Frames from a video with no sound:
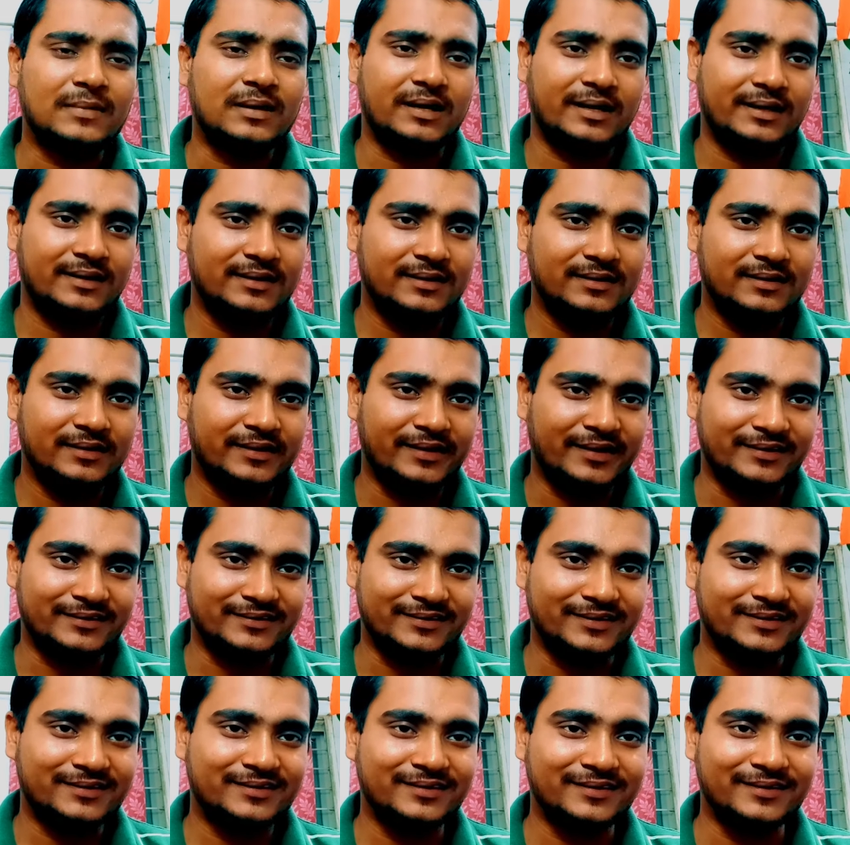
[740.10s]
I didn't
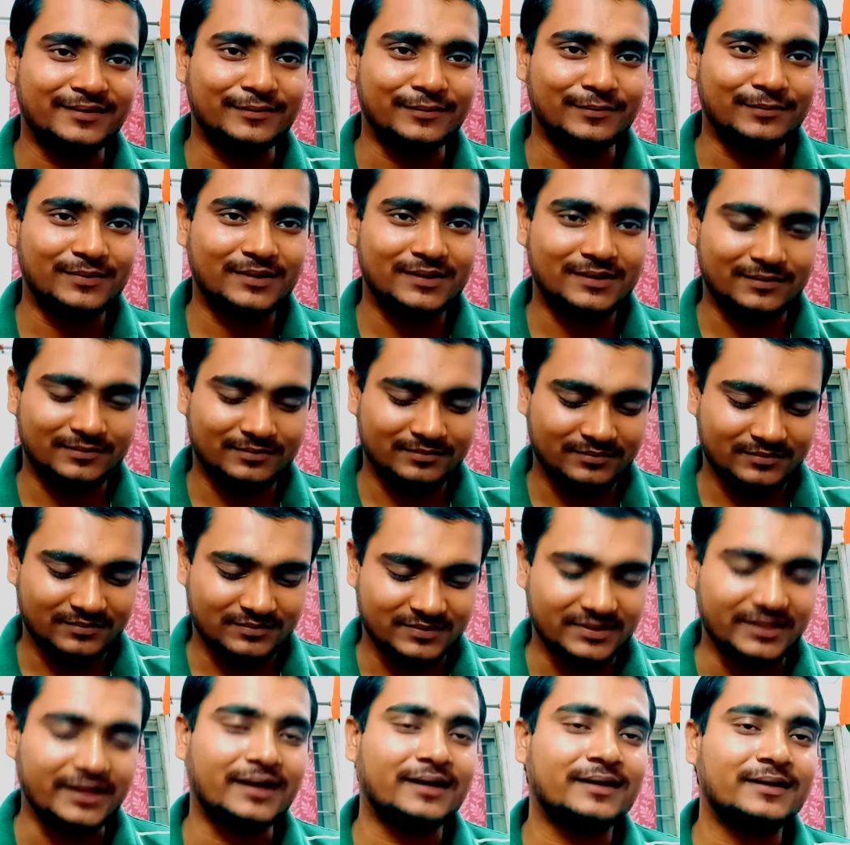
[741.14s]
exactly remember
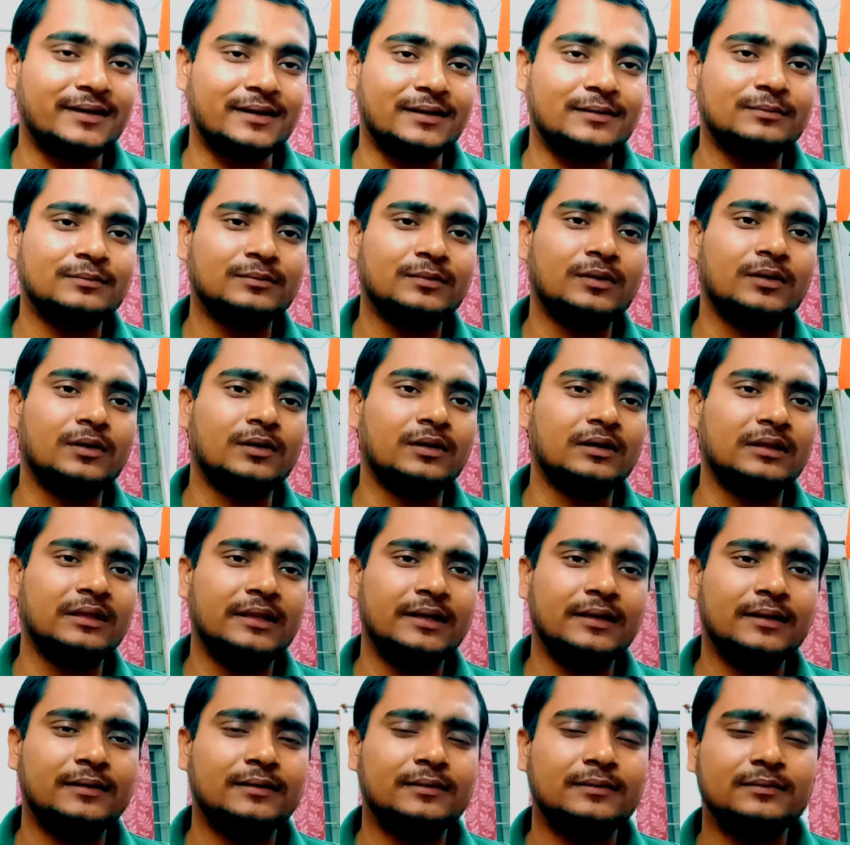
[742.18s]
that time.
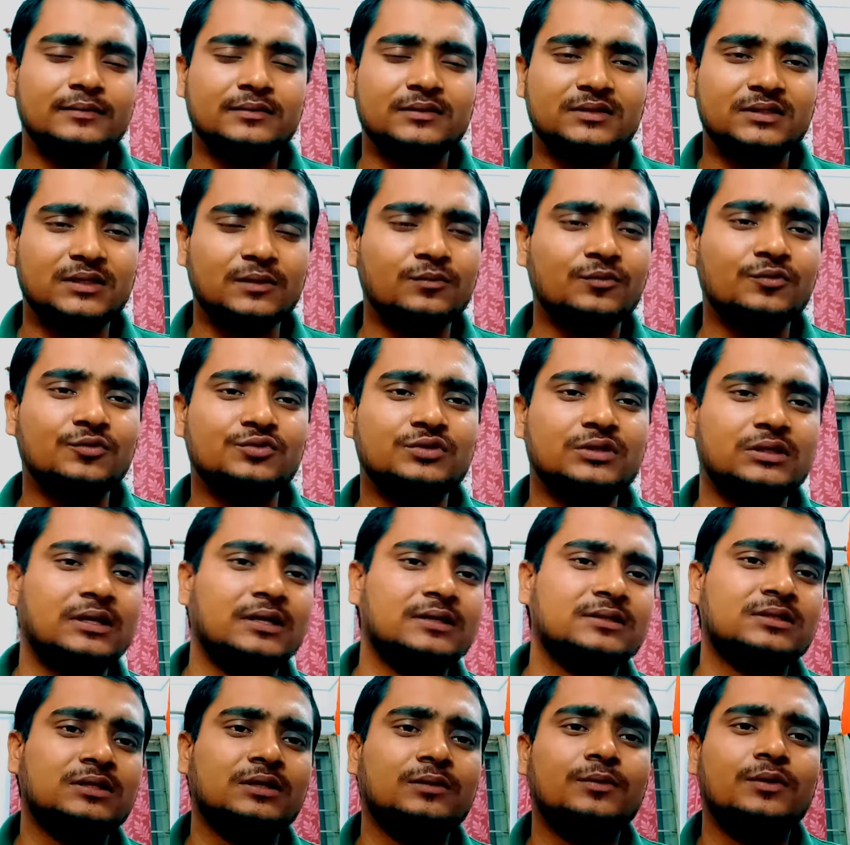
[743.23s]
Then some question
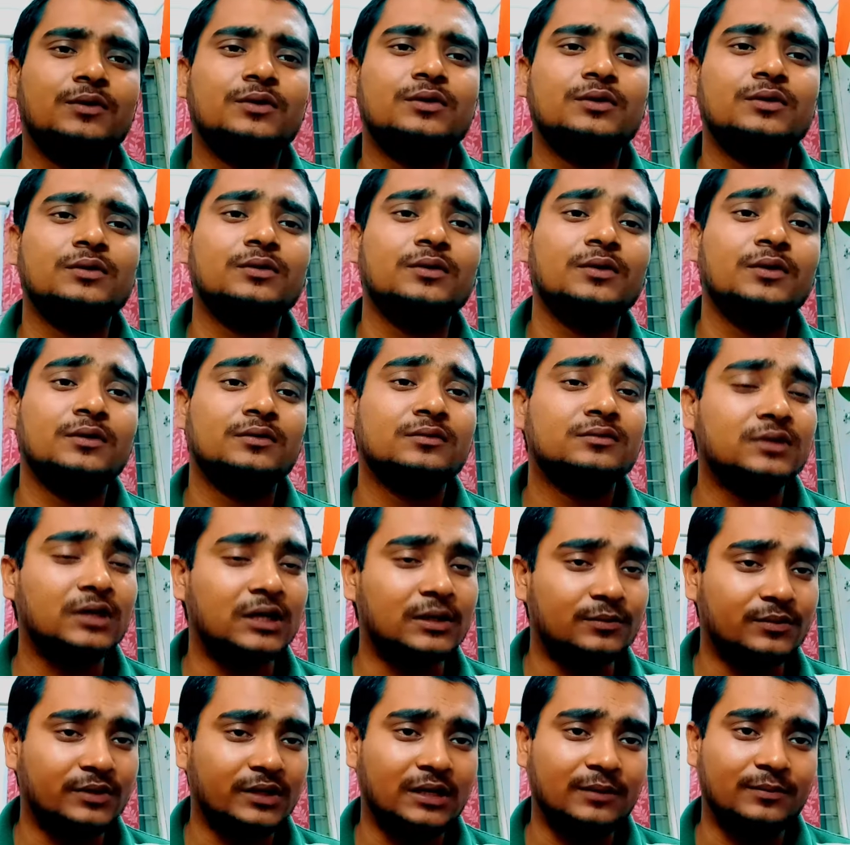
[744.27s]
ask about
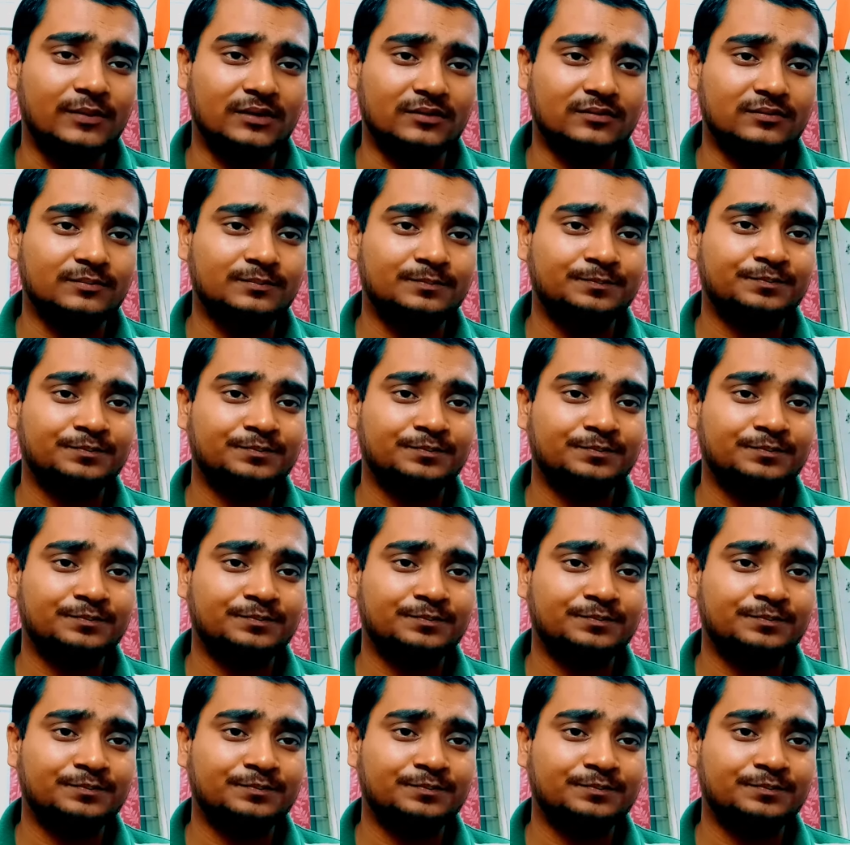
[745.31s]
thermodynamics.